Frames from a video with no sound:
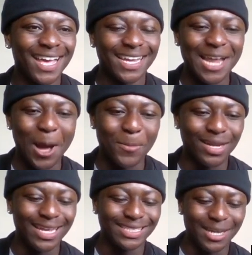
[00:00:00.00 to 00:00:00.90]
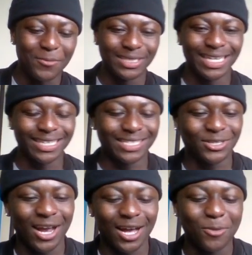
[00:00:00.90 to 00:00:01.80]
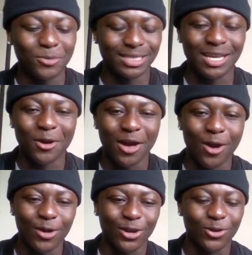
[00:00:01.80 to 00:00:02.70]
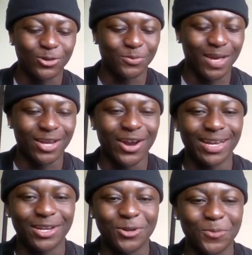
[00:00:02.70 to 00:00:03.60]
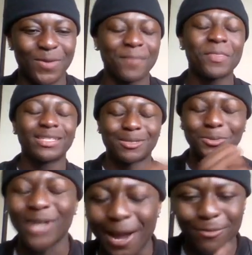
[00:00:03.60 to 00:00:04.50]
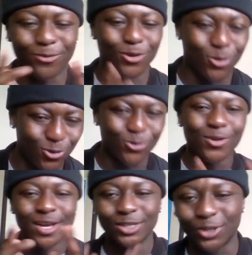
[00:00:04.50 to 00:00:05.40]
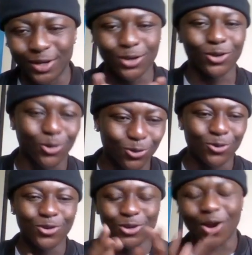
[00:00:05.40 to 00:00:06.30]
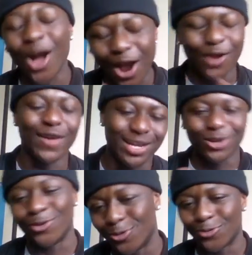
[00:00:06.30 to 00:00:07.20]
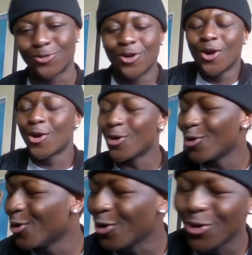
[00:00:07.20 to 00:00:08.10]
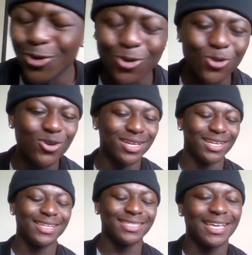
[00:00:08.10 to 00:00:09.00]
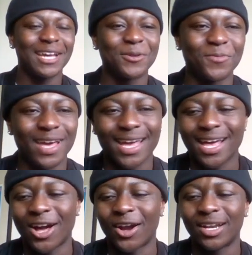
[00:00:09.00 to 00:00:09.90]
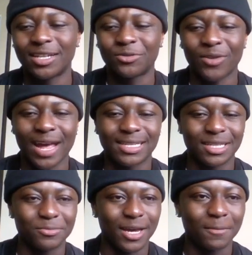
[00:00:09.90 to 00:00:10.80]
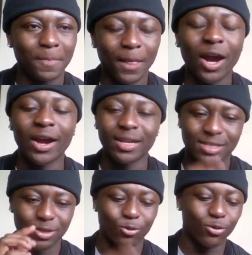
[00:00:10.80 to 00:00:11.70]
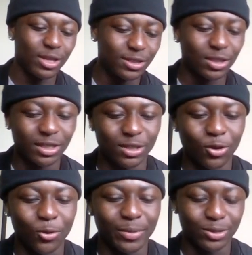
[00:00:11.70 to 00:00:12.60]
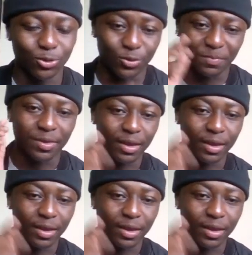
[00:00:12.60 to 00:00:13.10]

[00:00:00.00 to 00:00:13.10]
Nah, but I'm gonna check this track out. I'm gonna see how it goes, man. You already know, man. Subscribe if you're new. Join the crew. You already knew. Ooh, let's get it, man. Ard Adz Fanta, man. Ard Adz is a homie too.